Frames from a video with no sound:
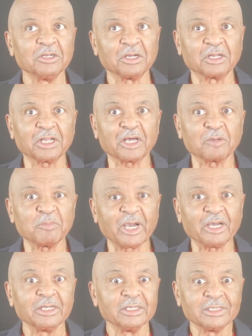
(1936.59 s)

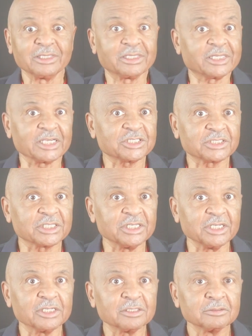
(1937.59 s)
about
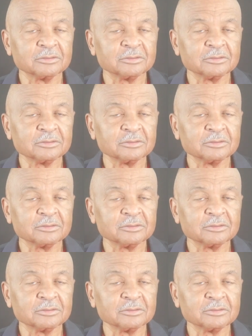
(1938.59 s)
destiny.